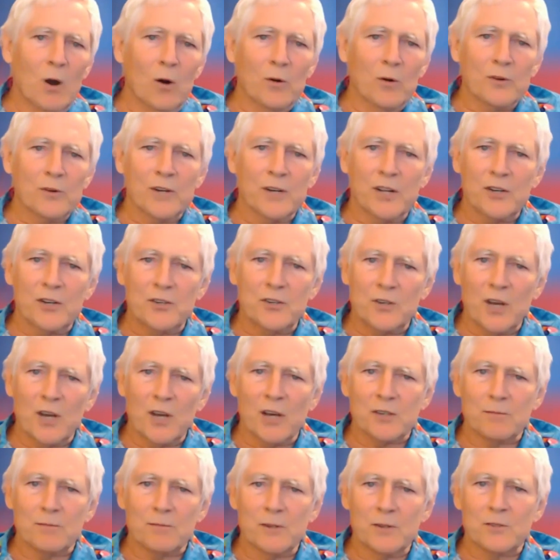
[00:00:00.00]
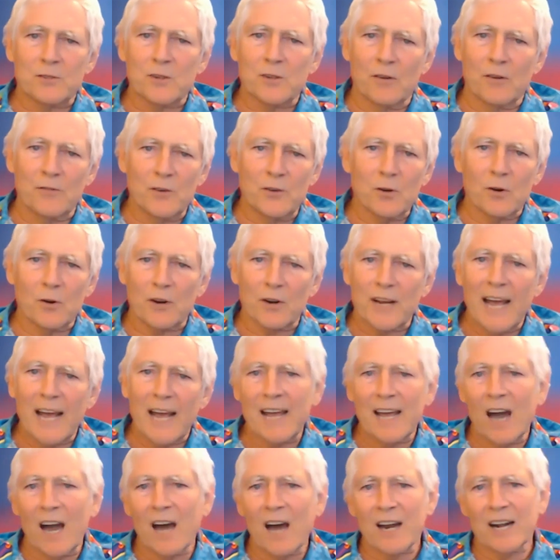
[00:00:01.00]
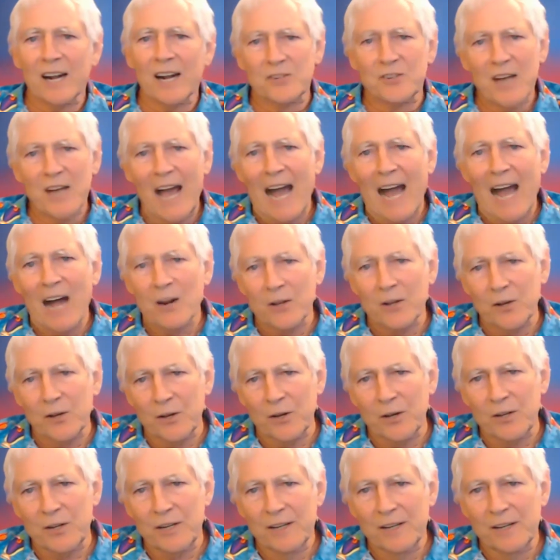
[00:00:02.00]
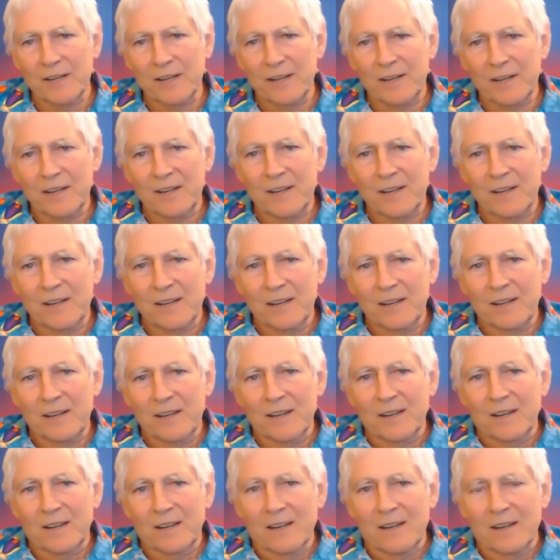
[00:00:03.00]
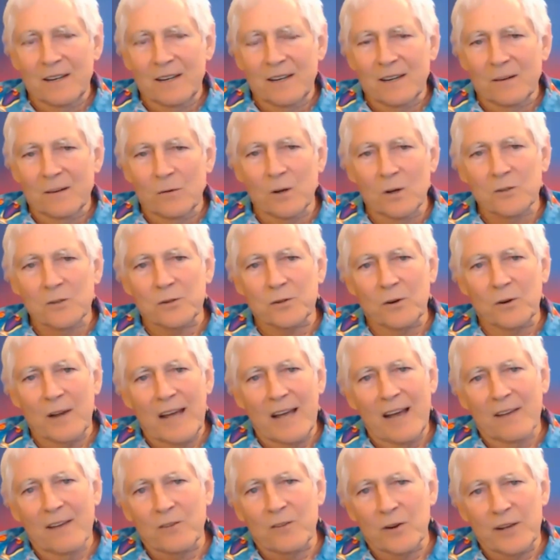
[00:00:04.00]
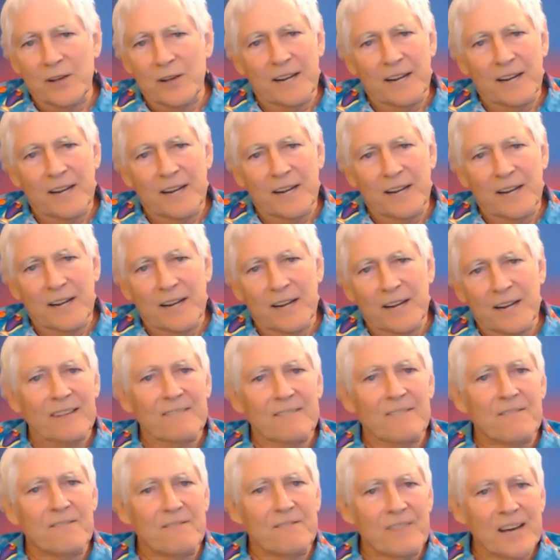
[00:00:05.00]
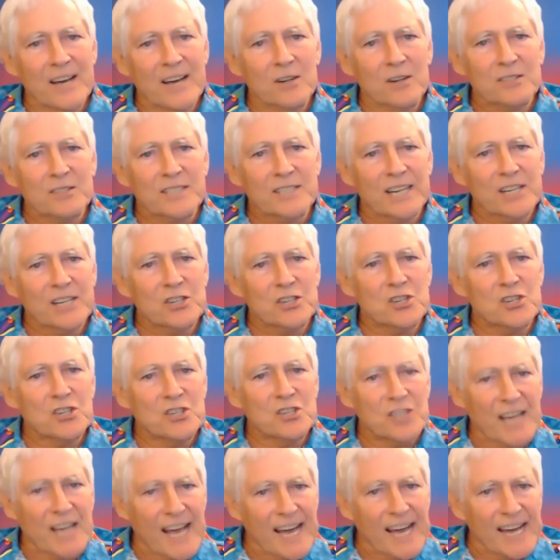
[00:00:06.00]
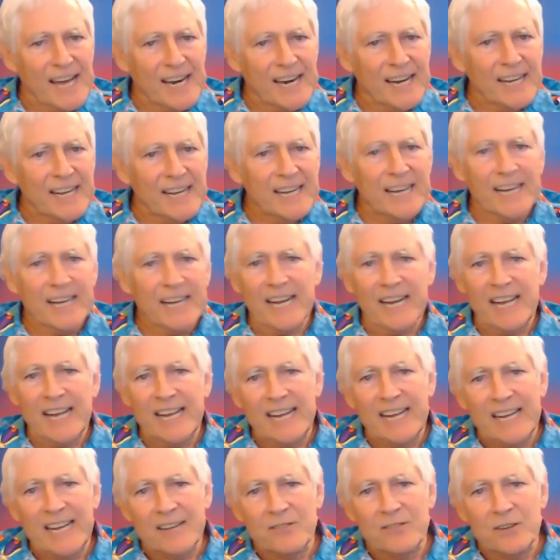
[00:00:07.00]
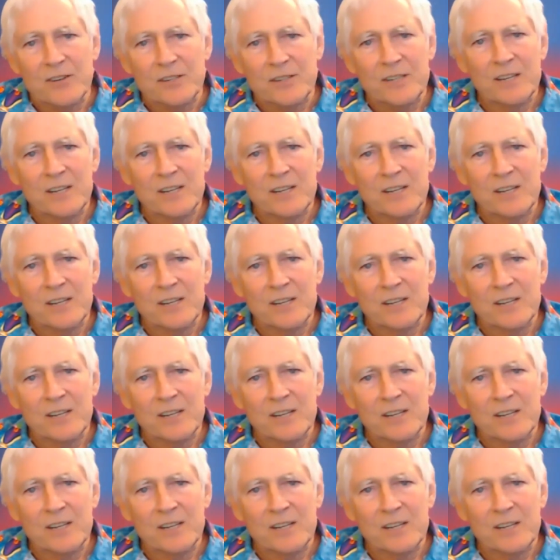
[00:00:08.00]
and adjustments of your chaotic childhood, was there ever anything that felt as steady and even,